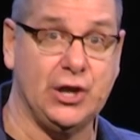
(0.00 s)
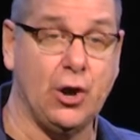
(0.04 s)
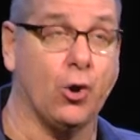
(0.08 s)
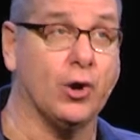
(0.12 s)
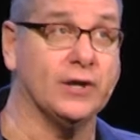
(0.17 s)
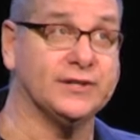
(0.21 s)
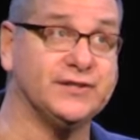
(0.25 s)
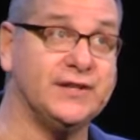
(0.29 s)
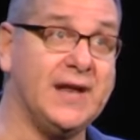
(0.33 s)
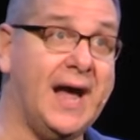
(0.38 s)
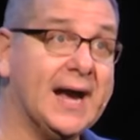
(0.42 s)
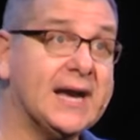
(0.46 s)
Or
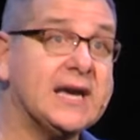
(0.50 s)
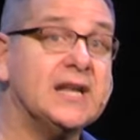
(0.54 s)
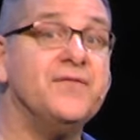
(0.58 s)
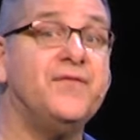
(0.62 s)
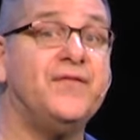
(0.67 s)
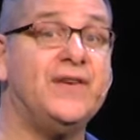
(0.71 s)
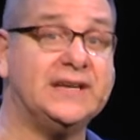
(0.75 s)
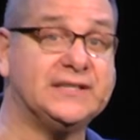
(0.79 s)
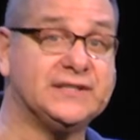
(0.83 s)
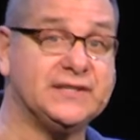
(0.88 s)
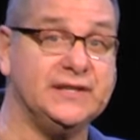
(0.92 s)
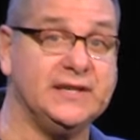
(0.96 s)
it's not
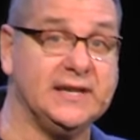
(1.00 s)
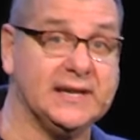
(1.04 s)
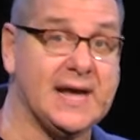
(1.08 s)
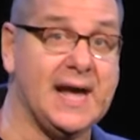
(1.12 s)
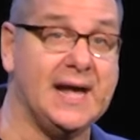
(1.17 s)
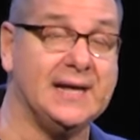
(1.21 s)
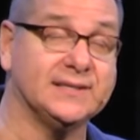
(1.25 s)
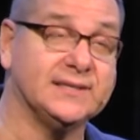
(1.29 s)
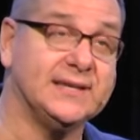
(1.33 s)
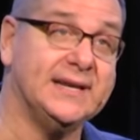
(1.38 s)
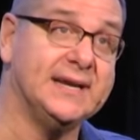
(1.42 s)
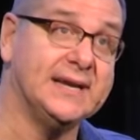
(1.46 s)
confessing to
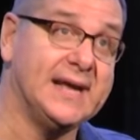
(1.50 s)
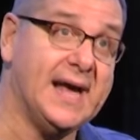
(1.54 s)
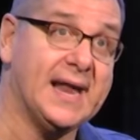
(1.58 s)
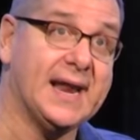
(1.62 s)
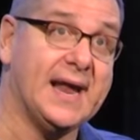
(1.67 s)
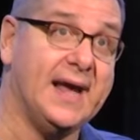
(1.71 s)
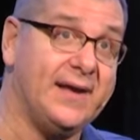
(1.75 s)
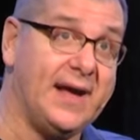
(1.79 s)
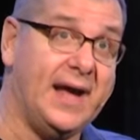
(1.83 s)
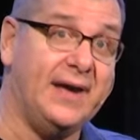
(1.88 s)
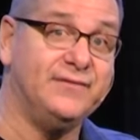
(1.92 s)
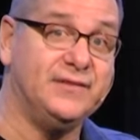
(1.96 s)
God, saying, God,
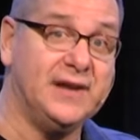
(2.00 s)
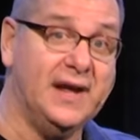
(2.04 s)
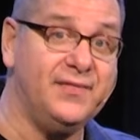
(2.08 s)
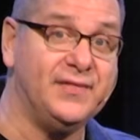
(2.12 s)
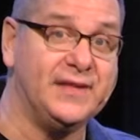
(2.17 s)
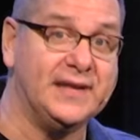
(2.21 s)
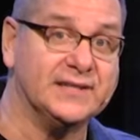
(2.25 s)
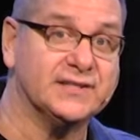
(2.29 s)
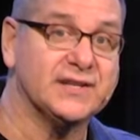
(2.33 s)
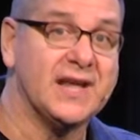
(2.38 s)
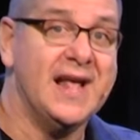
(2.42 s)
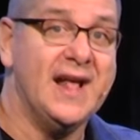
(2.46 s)
I've done
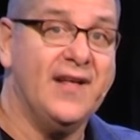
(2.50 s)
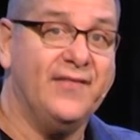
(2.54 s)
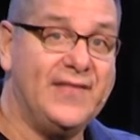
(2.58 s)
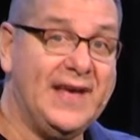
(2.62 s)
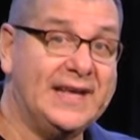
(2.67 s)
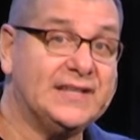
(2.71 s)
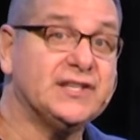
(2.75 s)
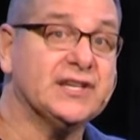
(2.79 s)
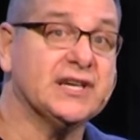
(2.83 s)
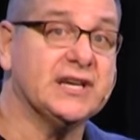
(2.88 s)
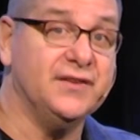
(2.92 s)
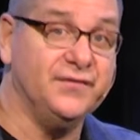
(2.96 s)
this.
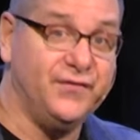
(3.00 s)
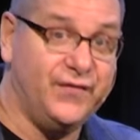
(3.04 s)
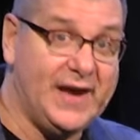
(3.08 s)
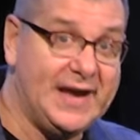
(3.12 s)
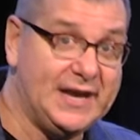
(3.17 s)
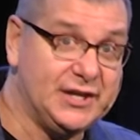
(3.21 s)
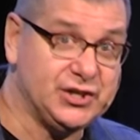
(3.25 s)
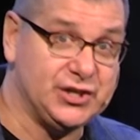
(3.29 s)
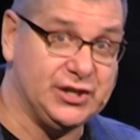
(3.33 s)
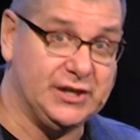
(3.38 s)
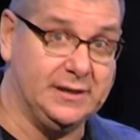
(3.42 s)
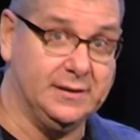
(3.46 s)
That's a
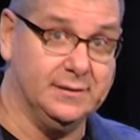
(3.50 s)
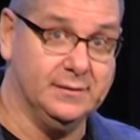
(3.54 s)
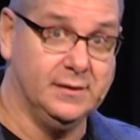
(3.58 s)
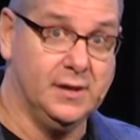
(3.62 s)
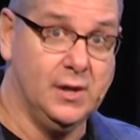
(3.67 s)
confession.